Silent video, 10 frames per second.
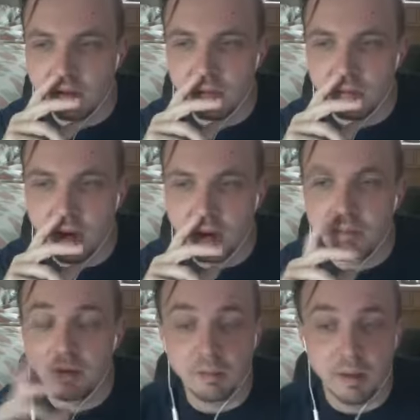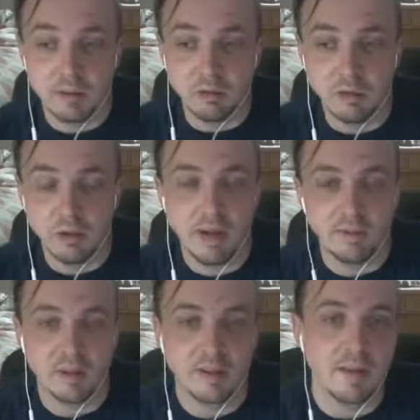time, sometimes you do have
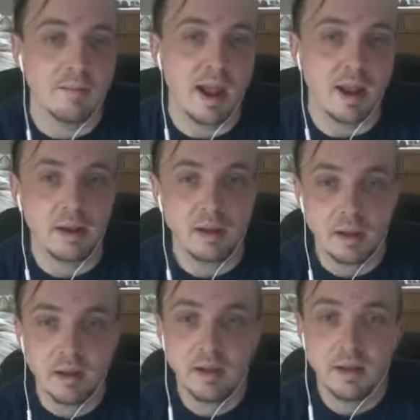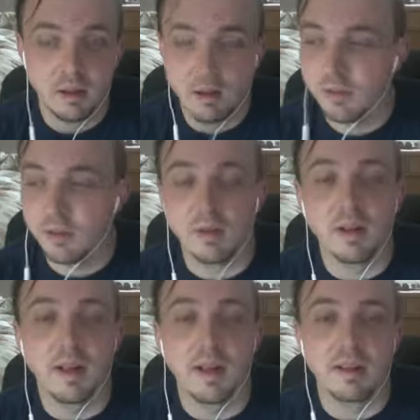to step back and you have to
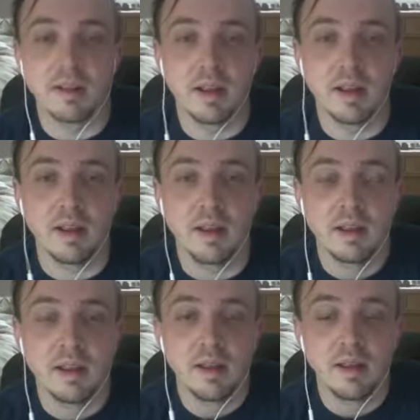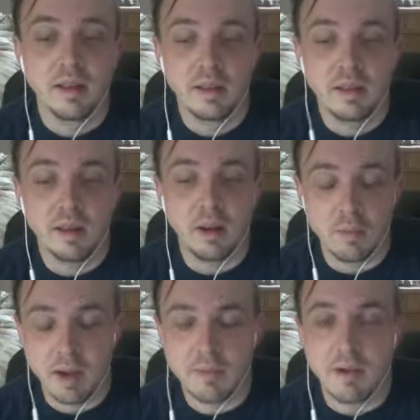realize, like, are
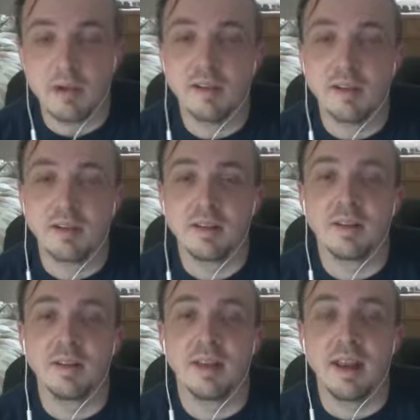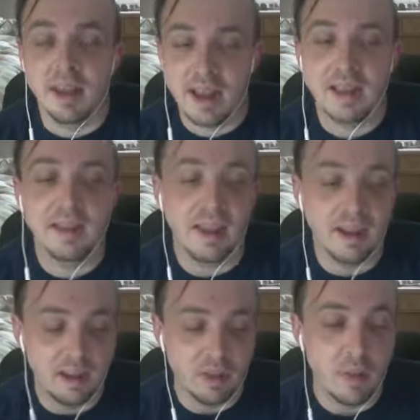my emotions getting
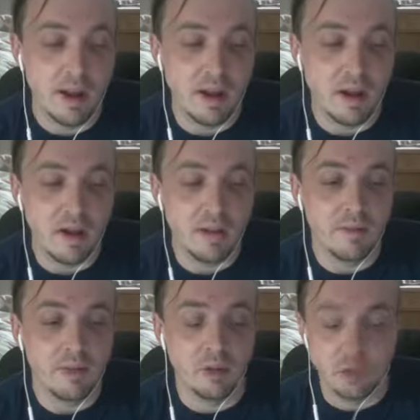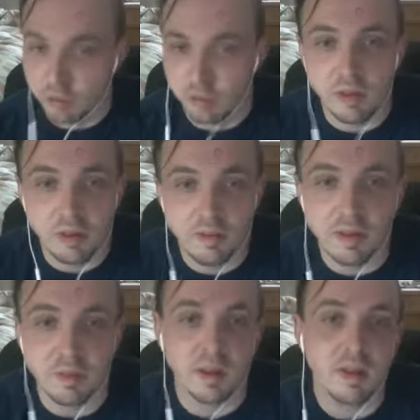in the way of the truth of
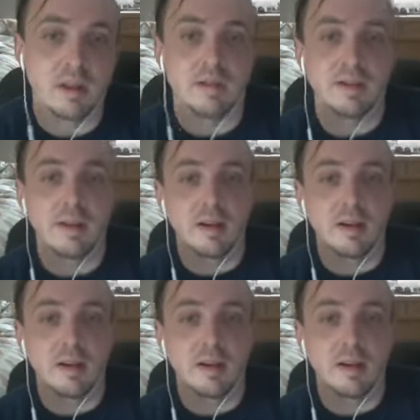something, like you said?